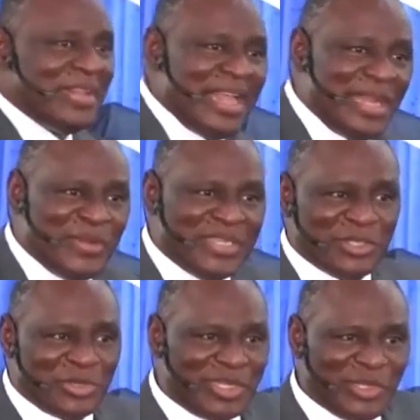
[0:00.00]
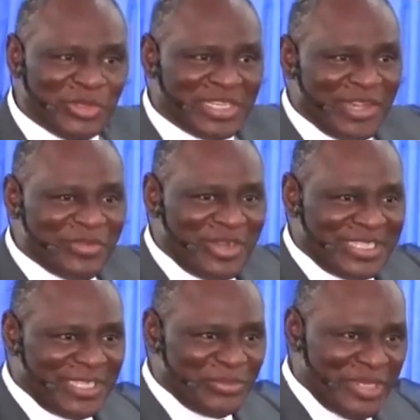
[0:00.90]
Gary Weston juzi
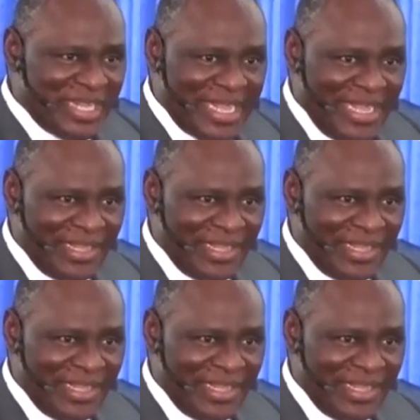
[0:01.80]
alivyowasimulia.